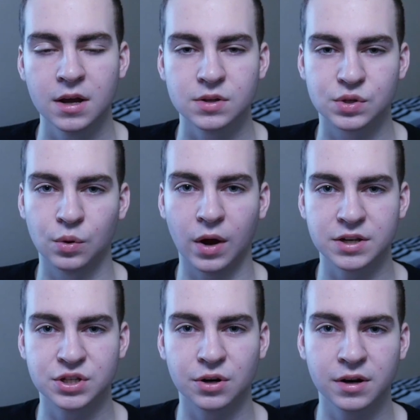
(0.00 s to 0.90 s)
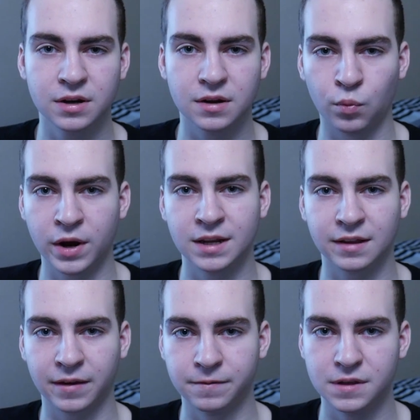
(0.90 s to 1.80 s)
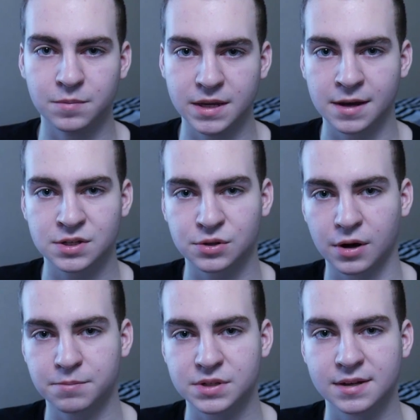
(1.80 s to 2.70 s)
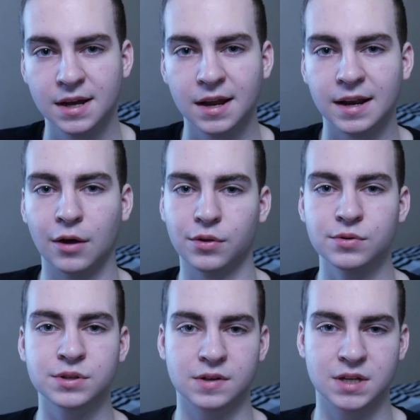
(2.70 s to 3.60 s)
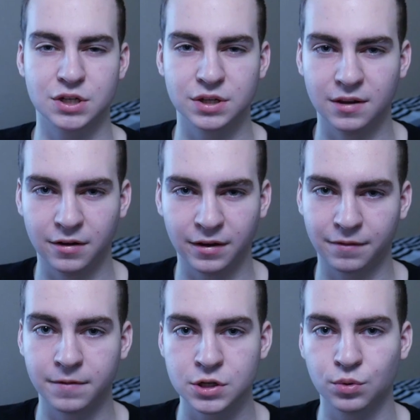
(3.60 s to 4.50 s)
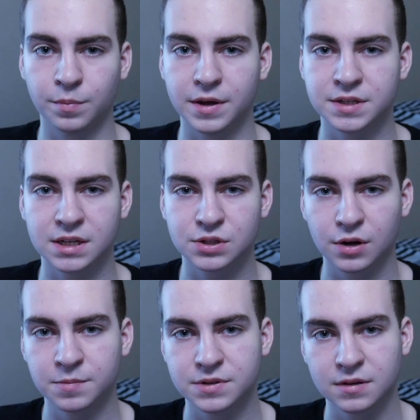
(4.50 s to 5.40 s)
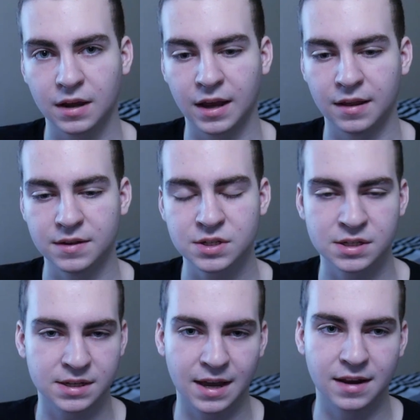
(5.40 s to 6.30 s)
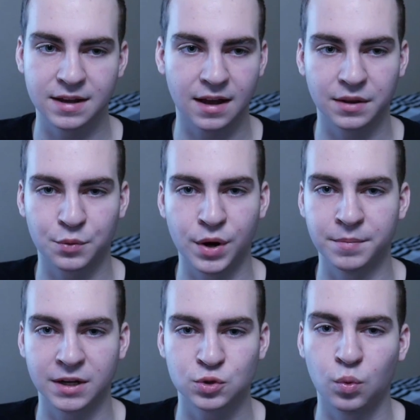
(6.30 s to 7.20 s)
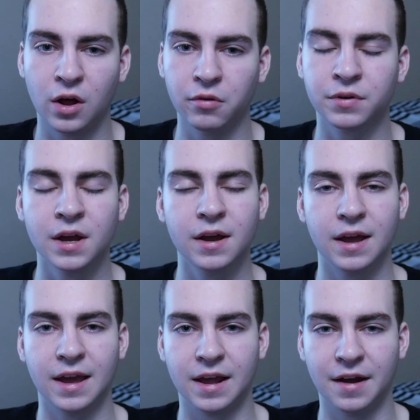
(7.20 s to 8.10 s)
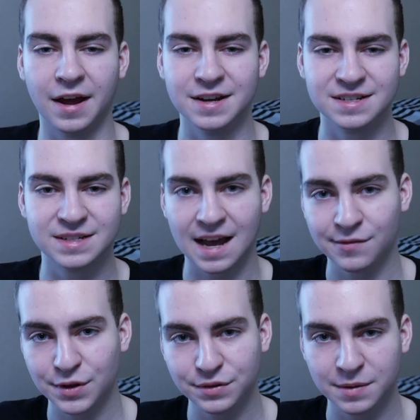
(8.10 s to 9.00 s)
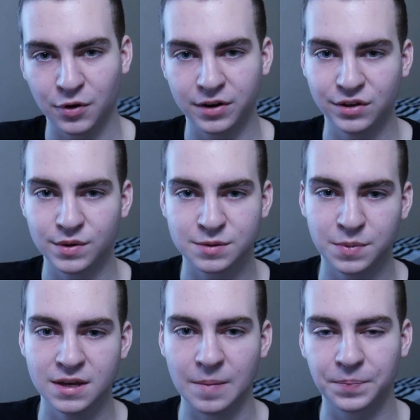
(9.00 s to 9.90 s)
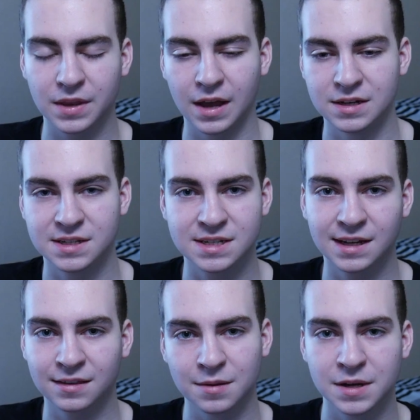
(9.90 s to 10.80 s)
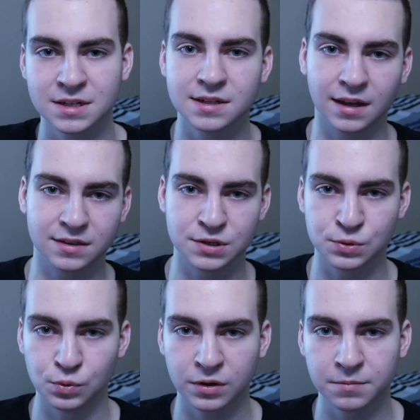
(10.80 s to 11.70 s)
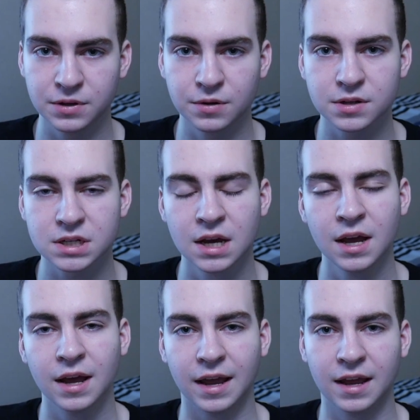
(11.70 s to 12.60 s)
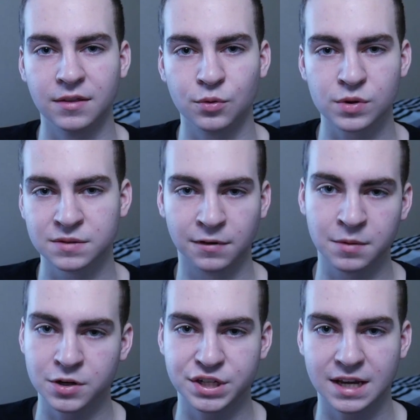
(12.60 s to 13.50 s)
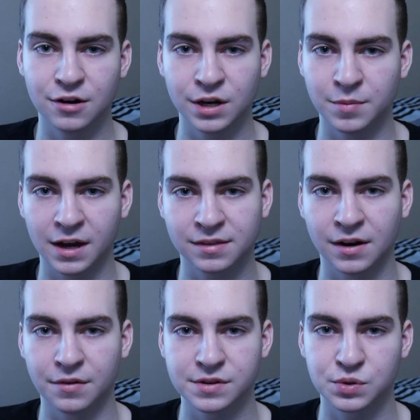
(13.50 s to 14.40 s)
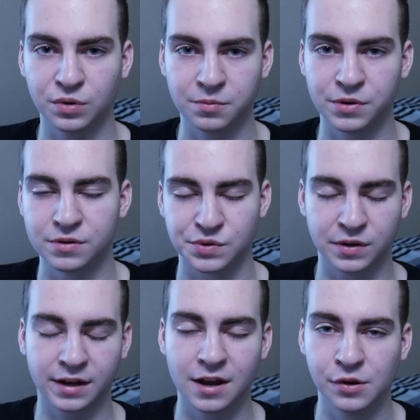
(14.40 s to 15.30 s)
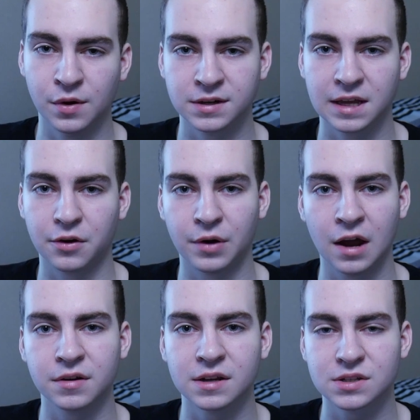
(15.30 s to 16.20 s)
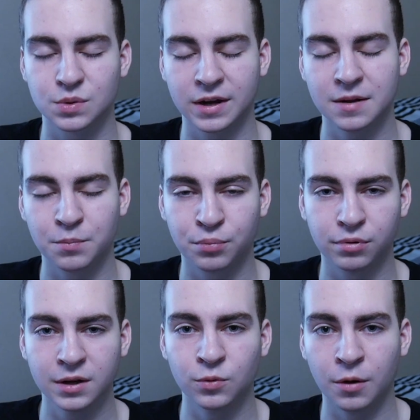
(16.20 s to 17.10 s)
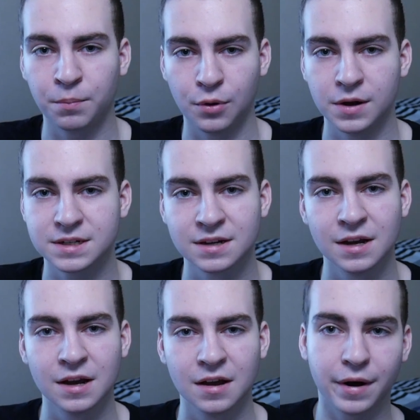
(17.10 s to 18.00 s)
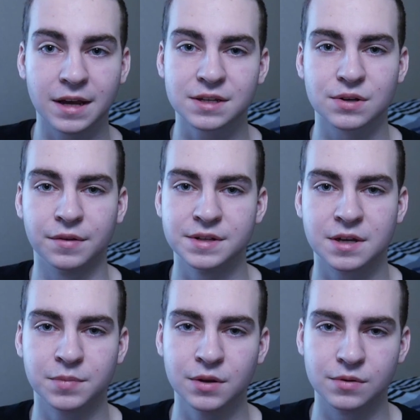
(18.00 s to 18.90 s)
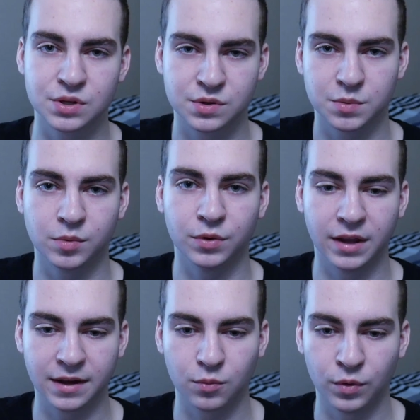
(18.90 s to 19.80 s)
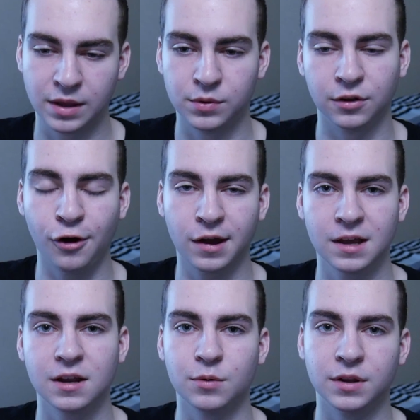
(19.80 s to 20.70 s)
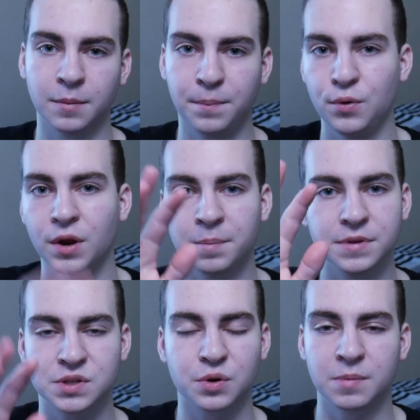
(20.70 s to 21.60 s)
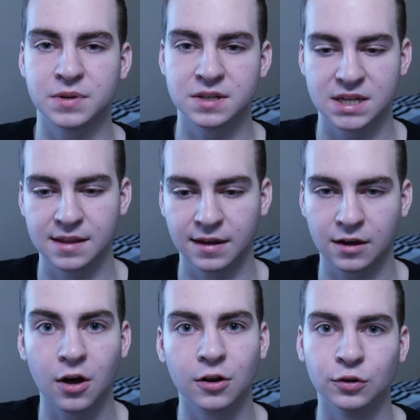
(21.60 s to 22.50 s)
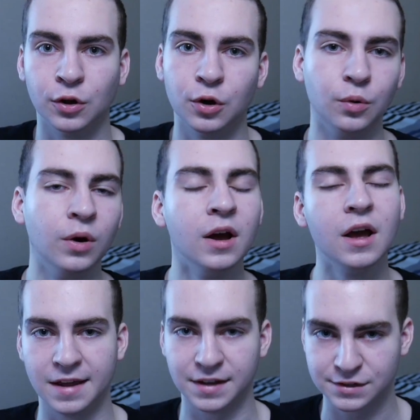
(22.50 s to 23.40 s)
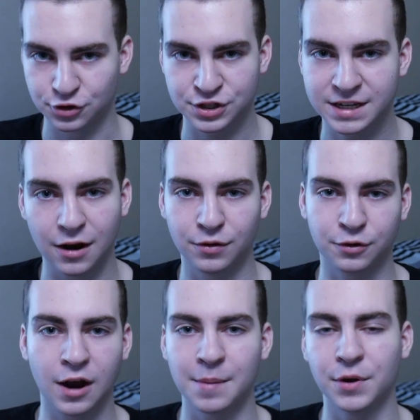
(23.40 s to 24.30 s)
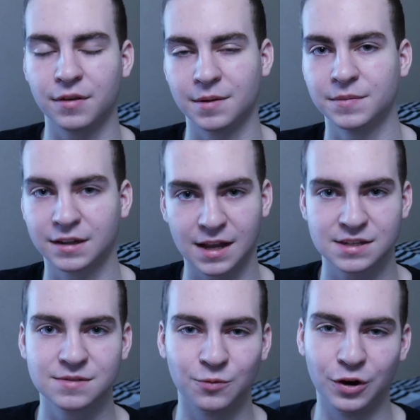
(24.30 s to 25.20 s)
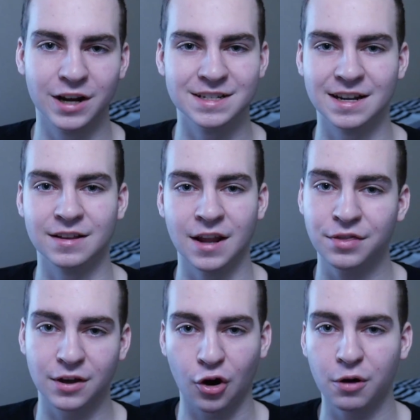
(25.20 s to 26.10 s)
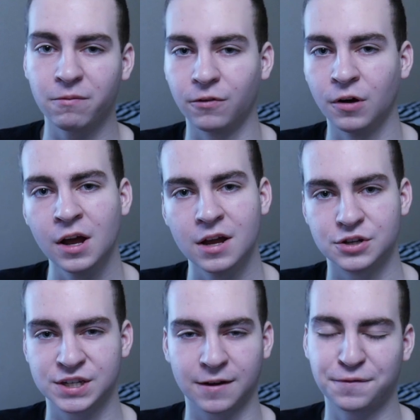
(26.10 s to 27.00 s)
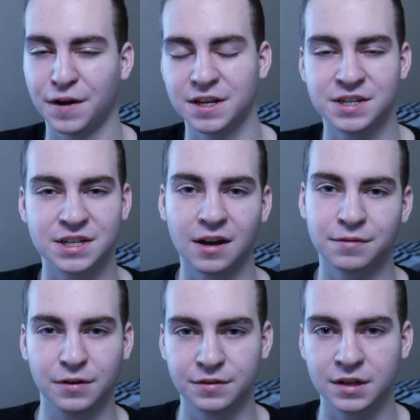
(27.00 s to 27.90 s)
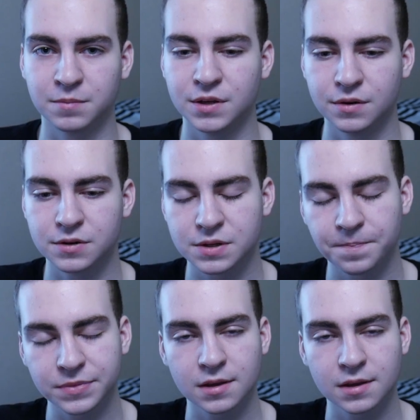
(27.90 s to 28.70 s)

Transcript: So I started writing like VBS scripts. Now those are essentially, they're like visual basic scripts. And this is again, yeah, like when I'm like 12, and I'd download them on a USB and stick them into like the school computers. And there wasn't very much security back then on the school computers, or like I knew how to get around it. So I could pretty well put pranks on these computers. So someone would like, when they would log in, it would like boot up the script and say like, hello, and like just scare the crap out of them. Like that's what I did. Nothing harmful, just like funny stuff on the computers.